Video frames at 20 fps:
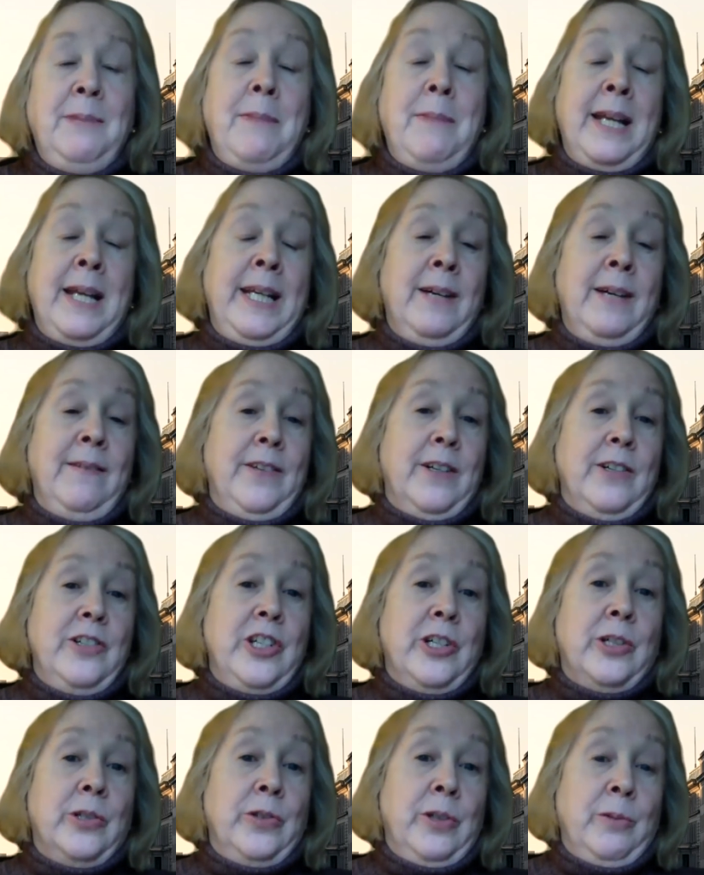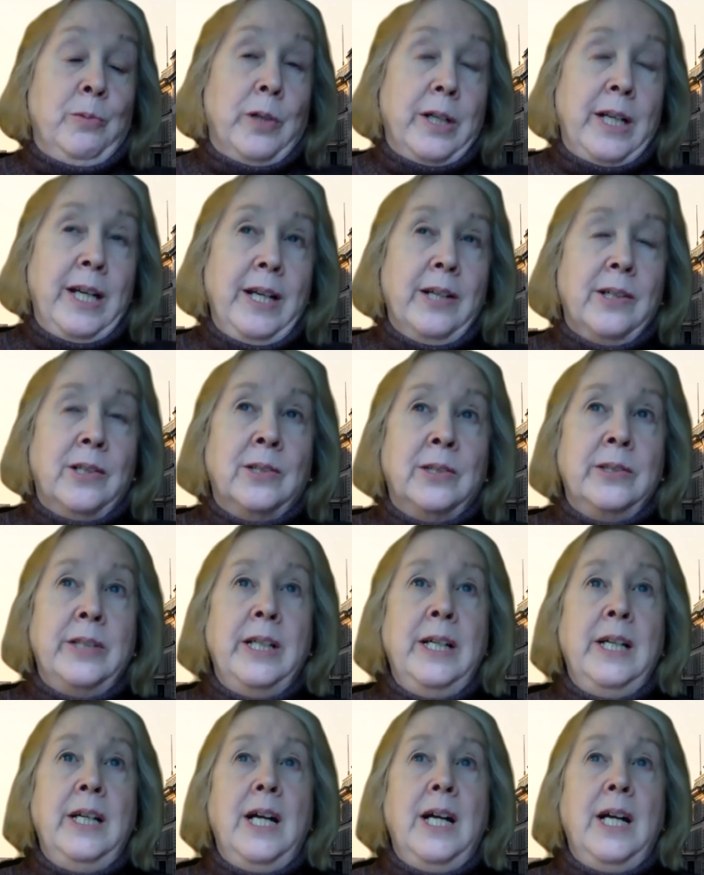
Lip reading: Many of their children were killed.